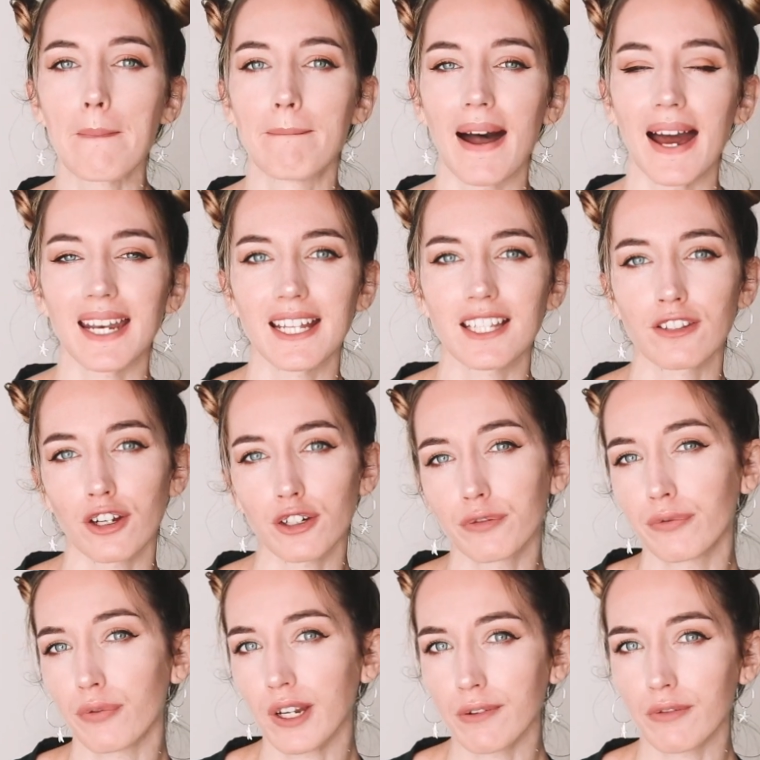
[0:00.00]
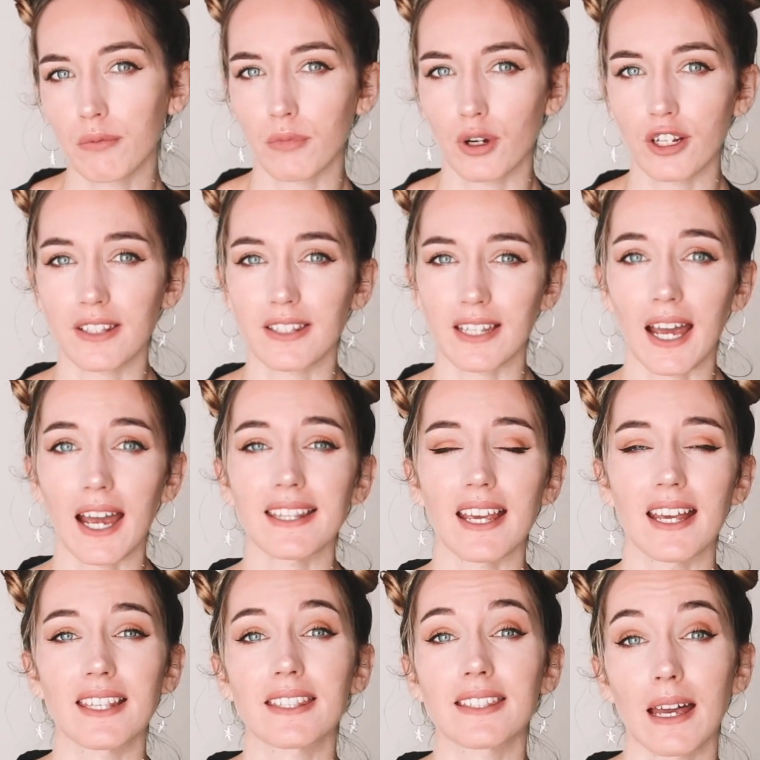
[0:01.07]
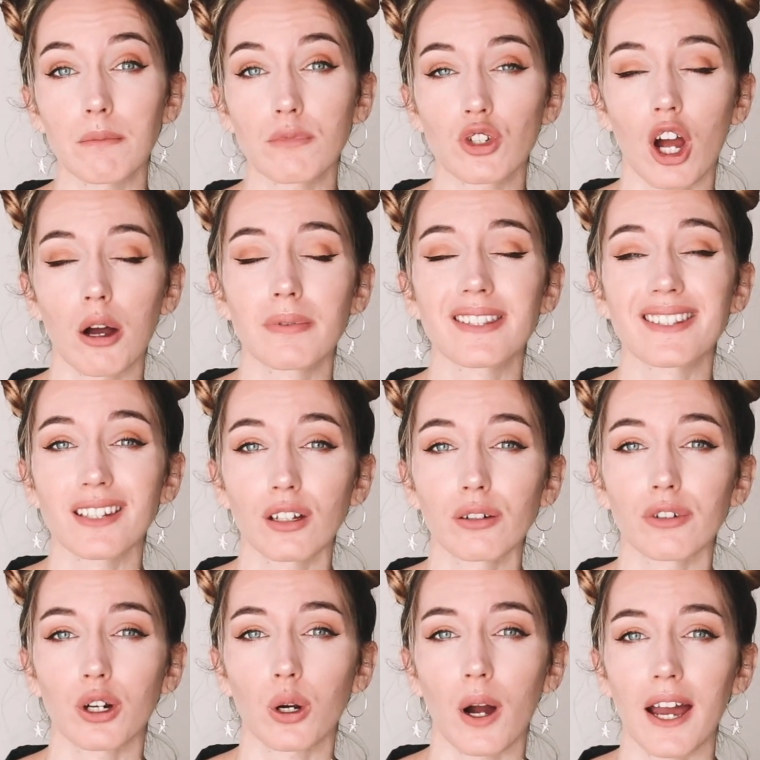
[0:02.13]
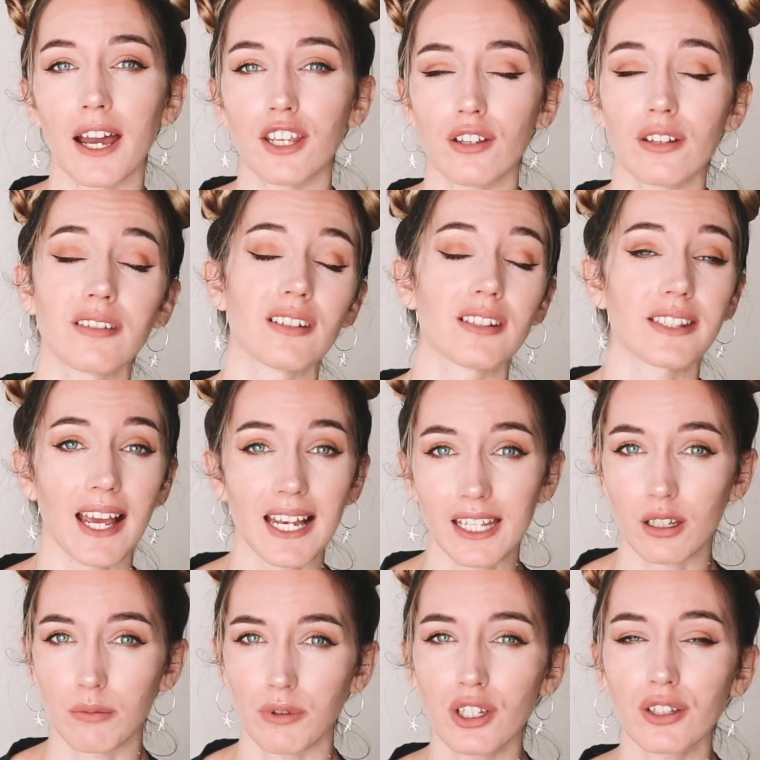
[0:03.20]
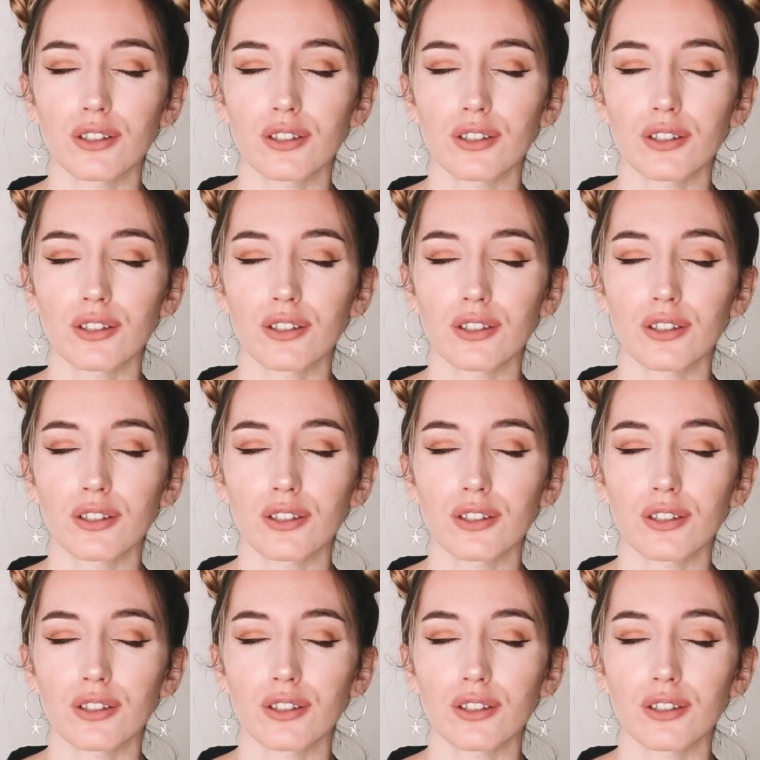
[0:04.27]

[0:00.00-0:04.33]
but it's not a fully remote site as some jobs still require you to telecommute,